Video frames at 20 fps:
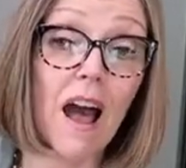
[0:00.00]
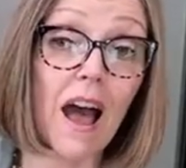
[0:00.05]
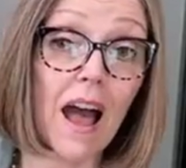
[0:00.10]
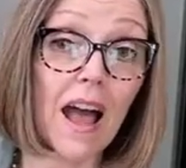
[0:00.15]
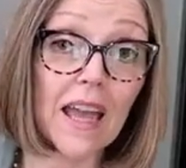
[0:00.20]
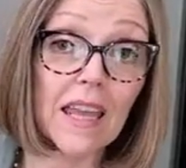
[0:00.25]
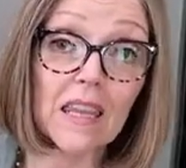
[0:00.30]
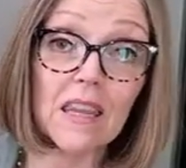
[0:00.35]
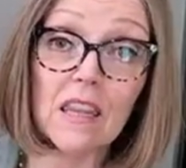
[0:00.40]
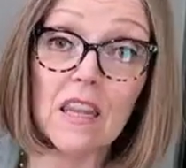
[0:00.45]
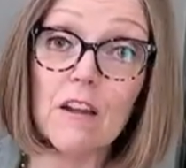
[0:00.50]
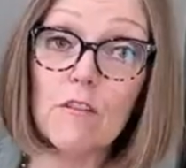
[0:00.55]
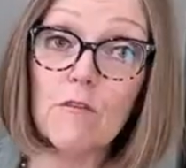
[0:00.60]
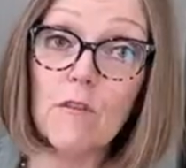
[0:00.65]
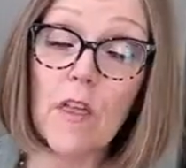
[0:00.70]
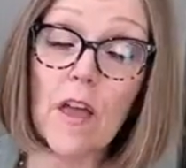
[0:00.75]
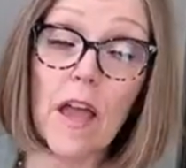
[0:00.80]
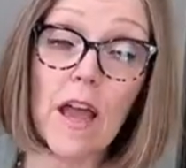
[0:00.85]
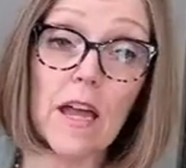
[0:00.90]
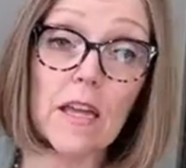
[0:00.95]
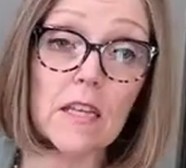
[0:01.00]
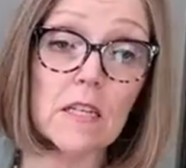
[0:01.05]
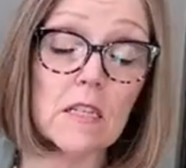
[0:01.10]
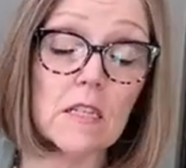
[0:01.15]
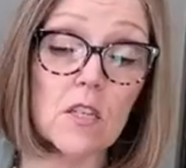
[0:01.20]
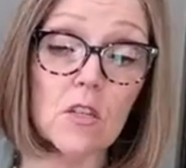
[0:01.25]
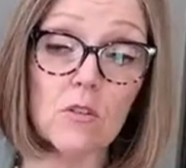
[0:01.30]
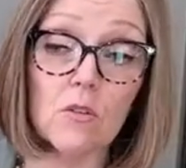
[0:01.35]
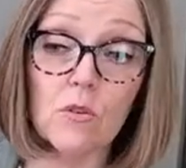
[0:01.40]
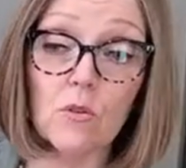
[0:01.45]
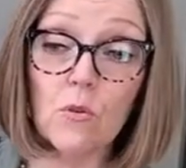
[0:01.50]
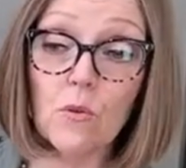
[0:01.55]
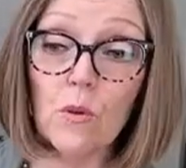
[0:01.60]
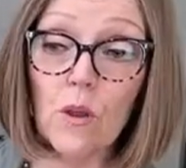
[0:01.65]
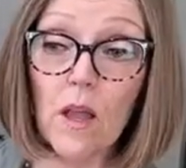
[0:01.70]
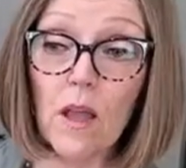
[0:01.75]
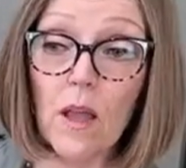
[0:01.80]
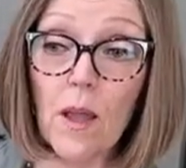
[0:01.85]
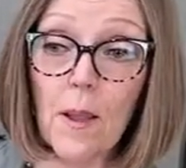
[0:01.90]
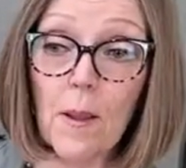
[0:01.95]
I love that to
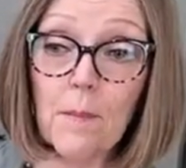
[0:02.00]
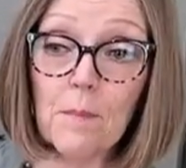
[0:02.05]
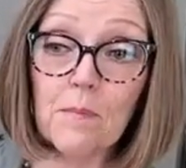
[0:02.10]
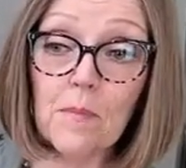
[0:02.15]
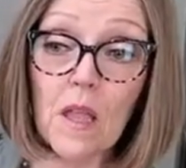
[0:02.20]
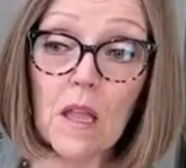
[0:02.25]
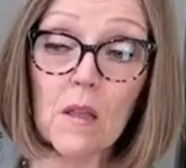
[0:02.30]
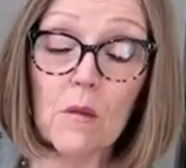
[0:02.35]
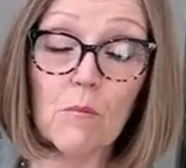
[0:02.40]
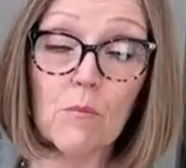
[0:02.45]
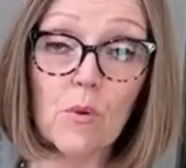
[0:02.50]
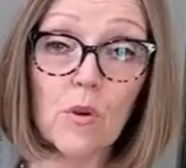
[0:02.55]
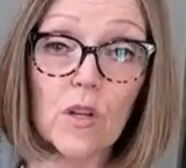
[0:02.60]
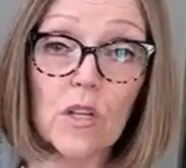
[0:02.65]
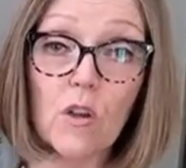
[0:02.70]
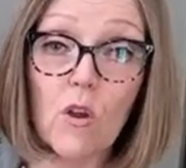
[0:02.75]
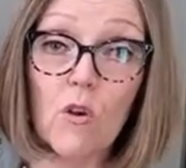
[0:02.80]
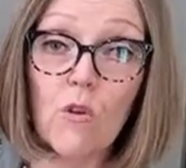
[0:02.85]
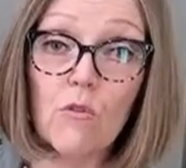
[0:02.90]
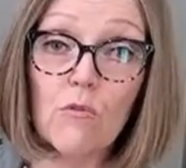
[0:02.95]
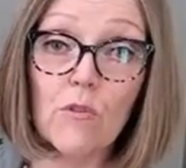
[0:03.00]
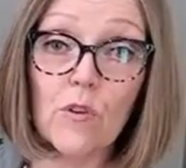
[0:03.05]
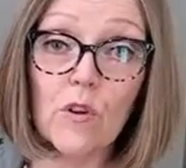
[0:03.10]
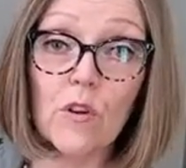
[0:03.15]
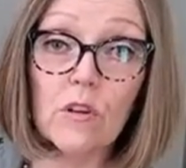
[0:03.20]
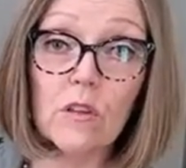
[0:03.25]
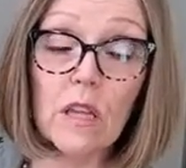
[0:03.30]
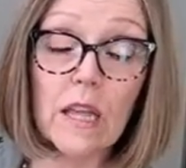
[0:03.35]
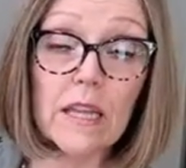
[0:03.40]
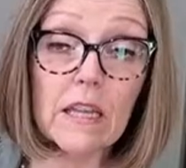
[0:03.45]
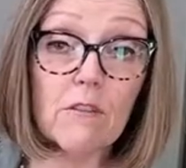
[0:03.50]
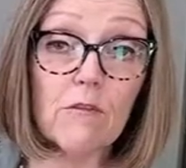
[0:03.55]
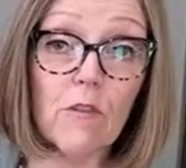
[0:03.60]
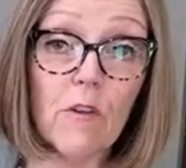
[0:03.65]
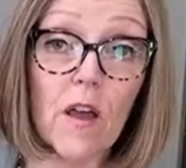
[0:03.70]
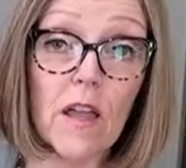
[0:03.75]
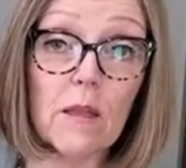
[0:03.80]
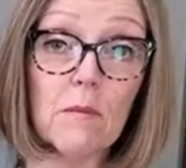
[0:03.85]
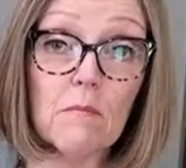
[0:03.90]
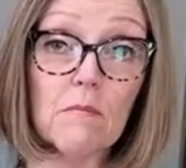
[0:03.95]
put over, like if
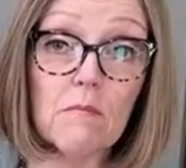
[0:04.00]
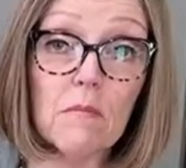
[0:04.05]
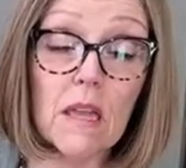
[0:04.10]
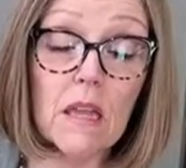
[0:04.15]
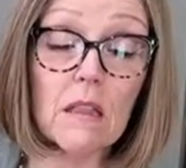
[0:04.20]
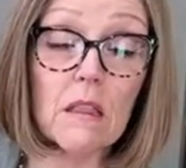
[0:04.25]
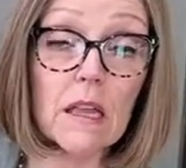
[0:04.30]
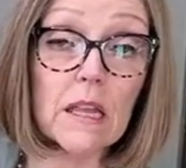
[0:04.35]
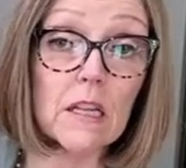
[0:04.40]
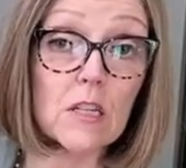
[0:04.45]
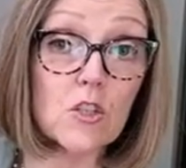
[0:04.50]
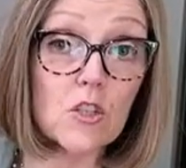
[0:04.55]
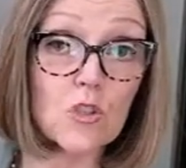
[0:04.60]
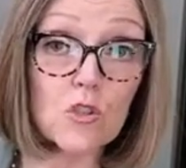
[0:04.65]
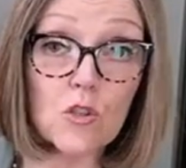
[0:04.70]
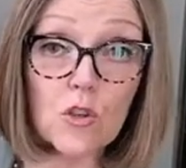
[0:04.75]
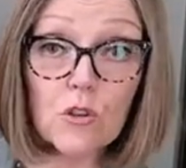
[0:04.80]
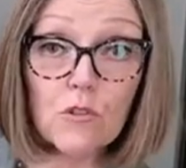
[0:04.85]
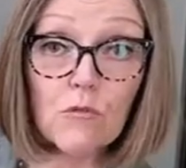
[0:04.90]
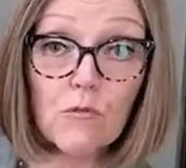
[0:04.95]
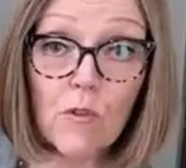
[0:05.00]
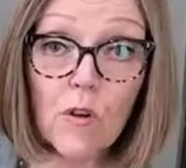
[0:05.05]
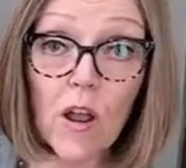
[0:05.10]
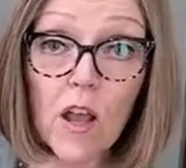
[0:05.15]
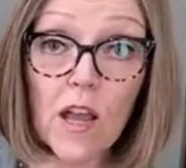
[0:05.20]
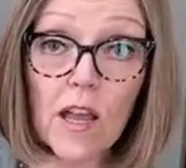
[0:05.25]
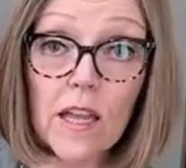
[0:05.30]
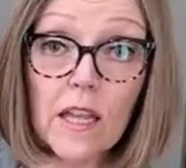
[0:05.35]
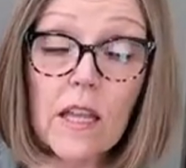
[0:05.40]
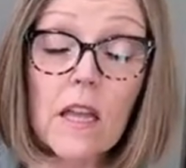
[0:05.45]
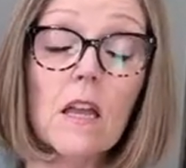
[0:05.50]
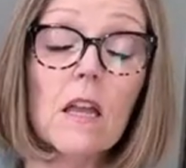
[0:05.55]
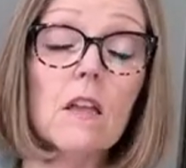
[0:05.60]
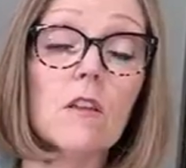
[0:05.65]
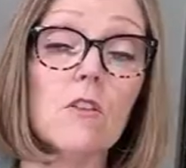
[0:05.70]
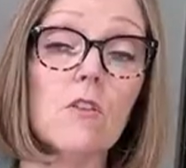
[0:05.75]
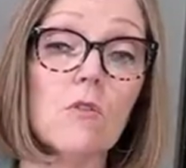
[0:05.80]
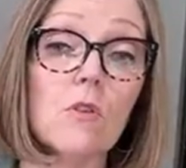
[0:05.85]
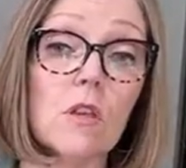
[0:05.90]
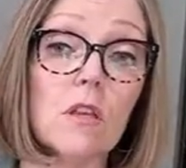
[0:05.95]
I make like a stir fry,
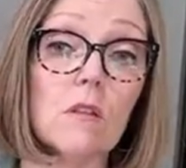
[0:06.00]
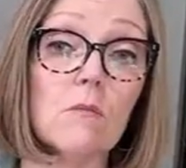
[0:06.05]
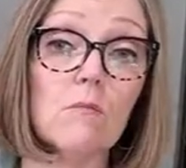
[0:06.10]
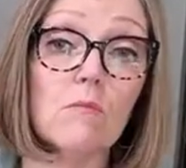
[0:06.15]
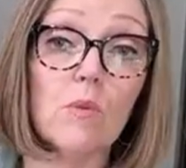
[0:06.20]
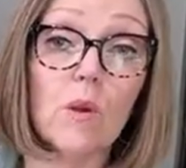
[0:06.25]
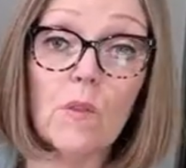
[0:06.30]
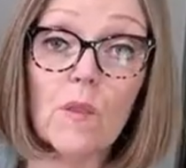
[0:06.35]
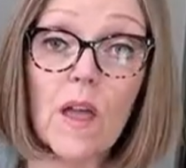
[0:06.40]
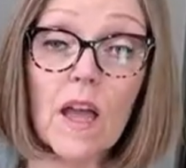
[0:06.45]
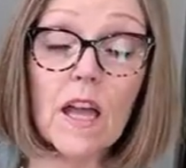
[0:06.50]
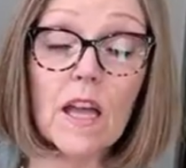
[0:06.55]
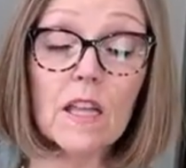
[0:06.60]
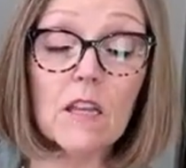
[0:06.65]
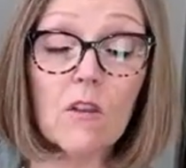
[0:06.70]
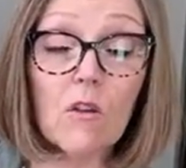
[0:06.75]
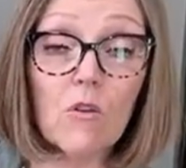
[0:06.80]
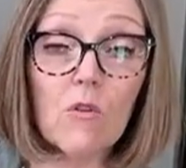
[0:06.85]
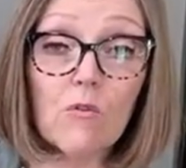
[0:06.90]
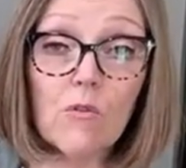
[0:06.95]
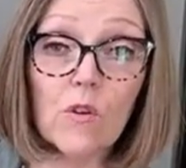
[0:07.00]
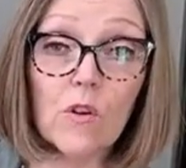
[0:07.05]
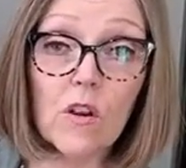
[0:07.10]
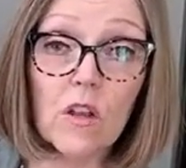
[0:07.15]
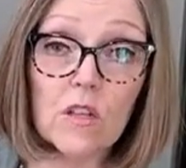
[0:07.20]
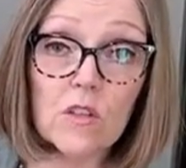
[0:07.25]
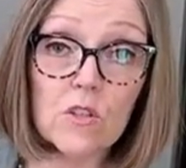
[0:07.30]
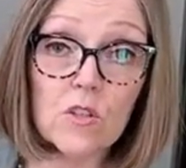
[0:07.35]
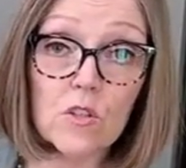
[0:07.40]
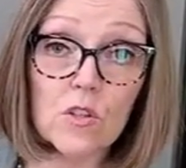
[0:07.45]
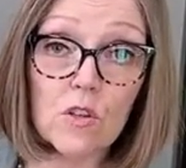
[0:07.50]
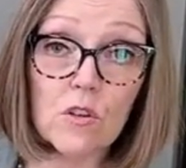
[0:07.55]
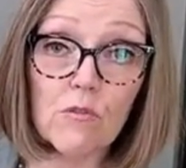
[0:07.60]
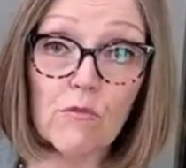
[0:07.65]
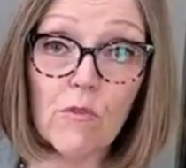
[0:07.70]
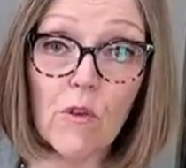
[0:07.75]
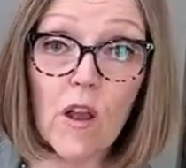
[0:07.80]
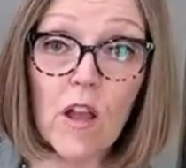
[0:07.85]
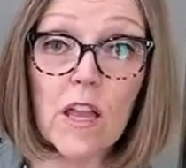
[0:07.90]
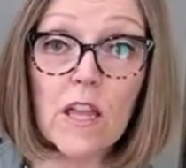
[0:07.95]
you can put that over a stir
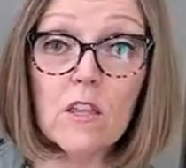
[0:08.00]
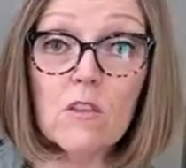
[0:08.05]
fry.